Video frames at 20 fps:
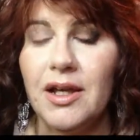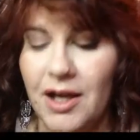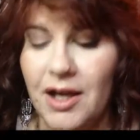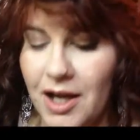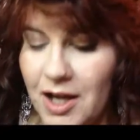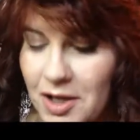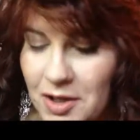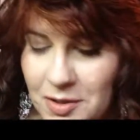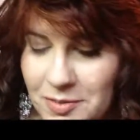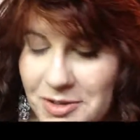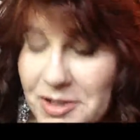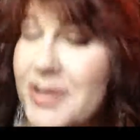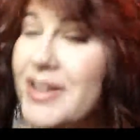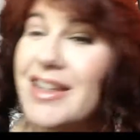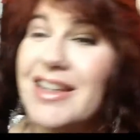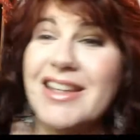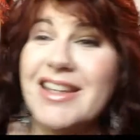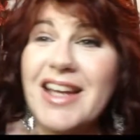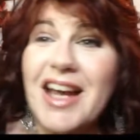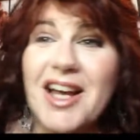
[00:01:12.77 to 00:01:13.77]
I'm doing it
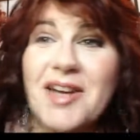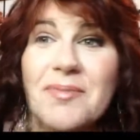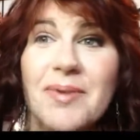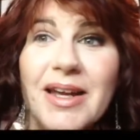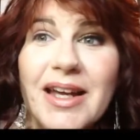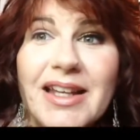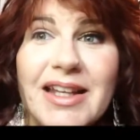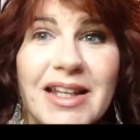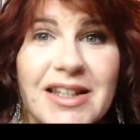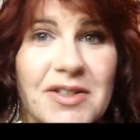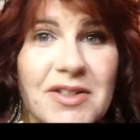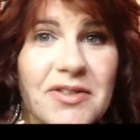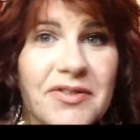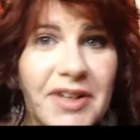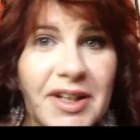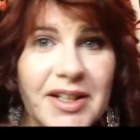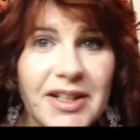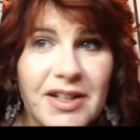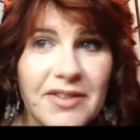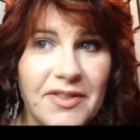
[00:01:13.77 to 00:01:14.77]
on the iPad. So if
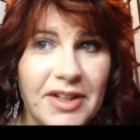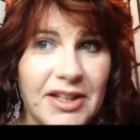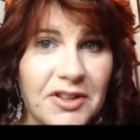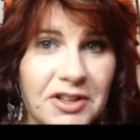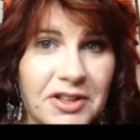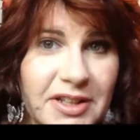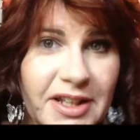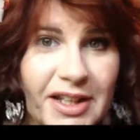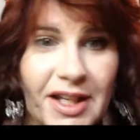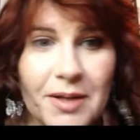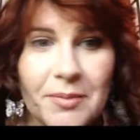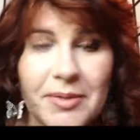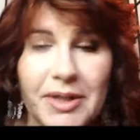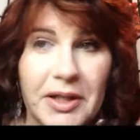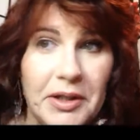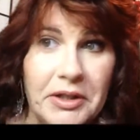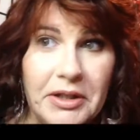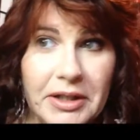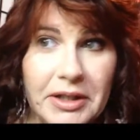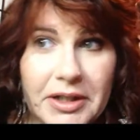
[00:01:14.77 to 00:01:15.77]
I look like I'm
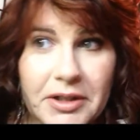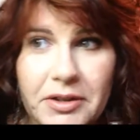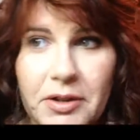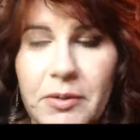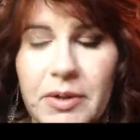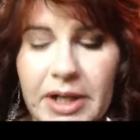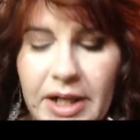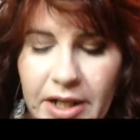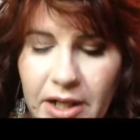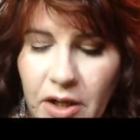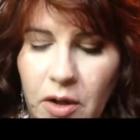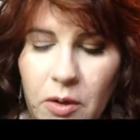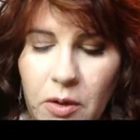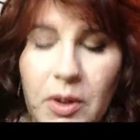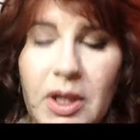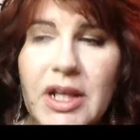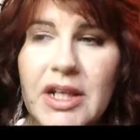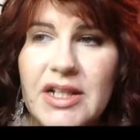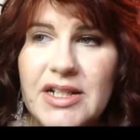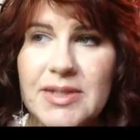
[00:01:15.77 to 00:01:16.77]
like, oh, I don't know where to go,
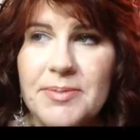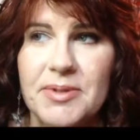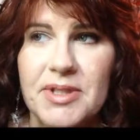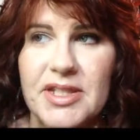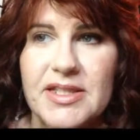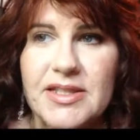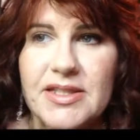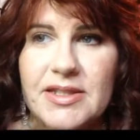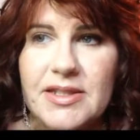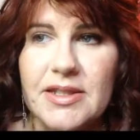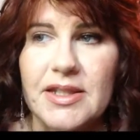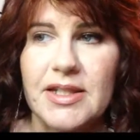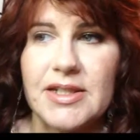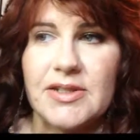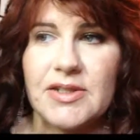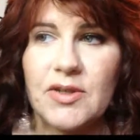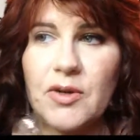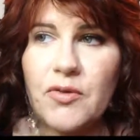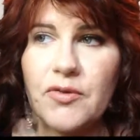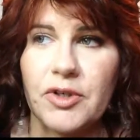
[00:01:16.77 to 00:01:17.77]
it's because
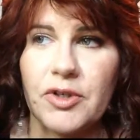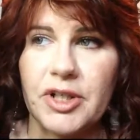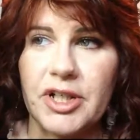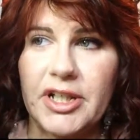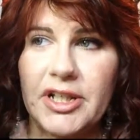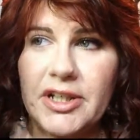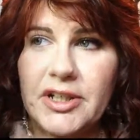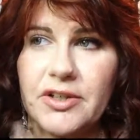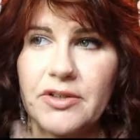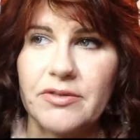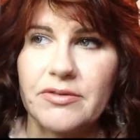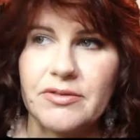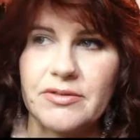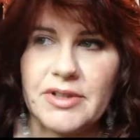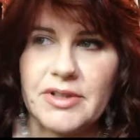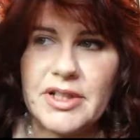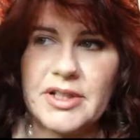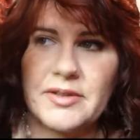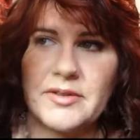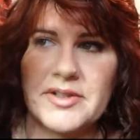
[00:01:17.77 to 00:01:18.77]
it's over here.
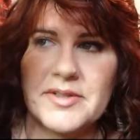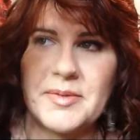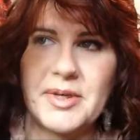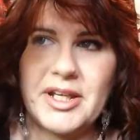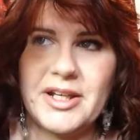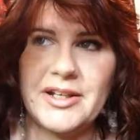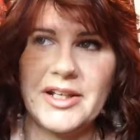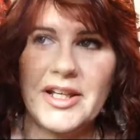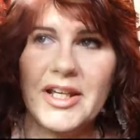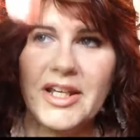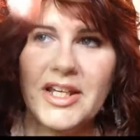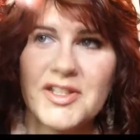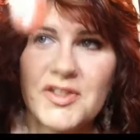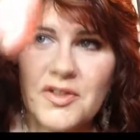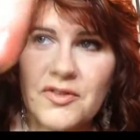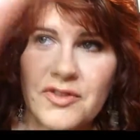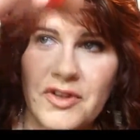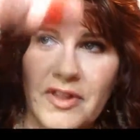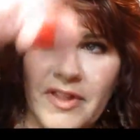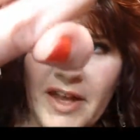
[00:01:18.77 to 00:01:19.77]
Wait, where's my hand? It's
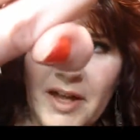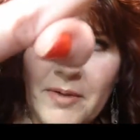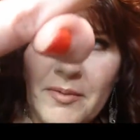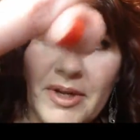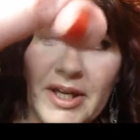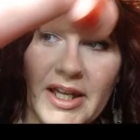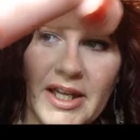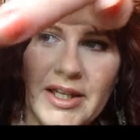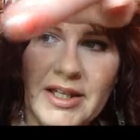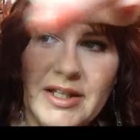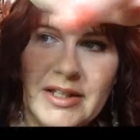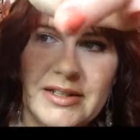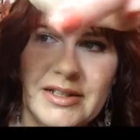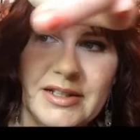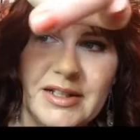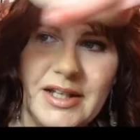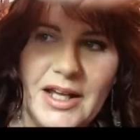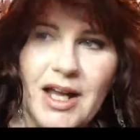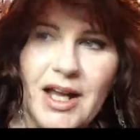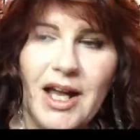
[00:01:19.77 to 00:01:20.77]
over that way
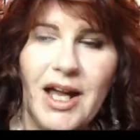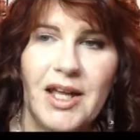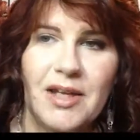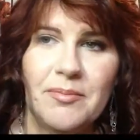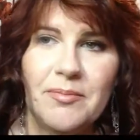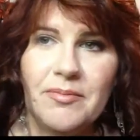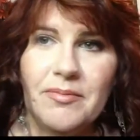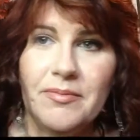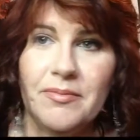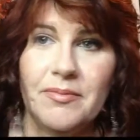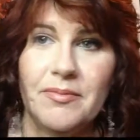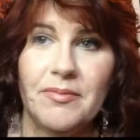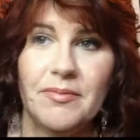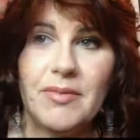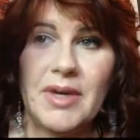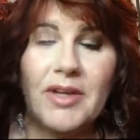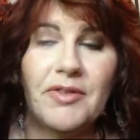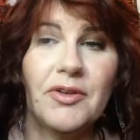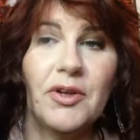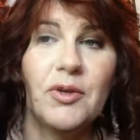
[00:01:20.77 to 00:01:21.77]
on
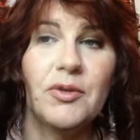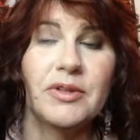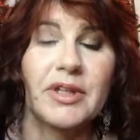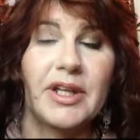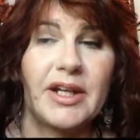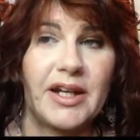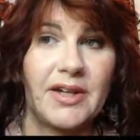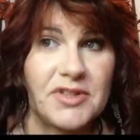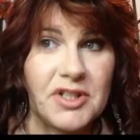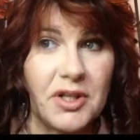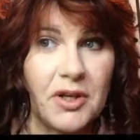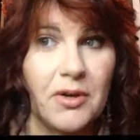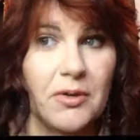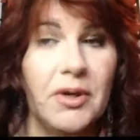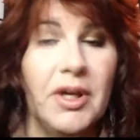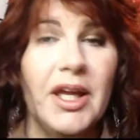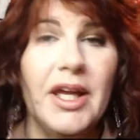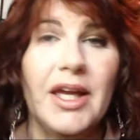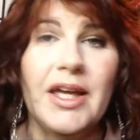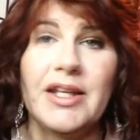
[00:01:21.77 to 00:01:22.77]
my phone that I have to go,
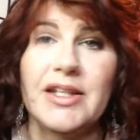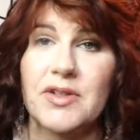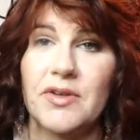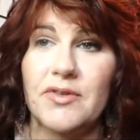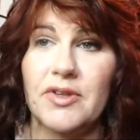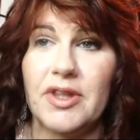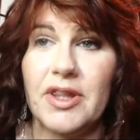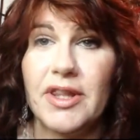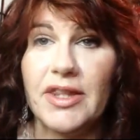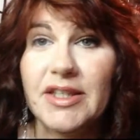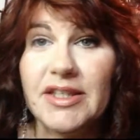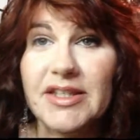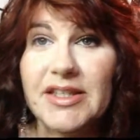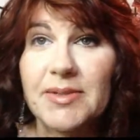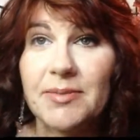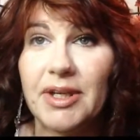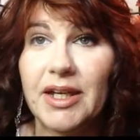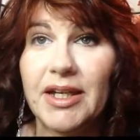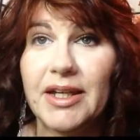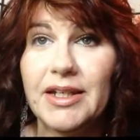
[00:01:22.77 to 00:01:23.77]
and it's over this
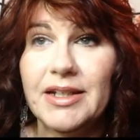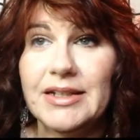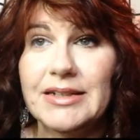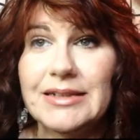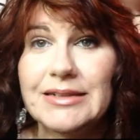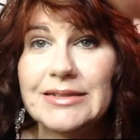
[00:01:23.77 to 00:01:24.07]
way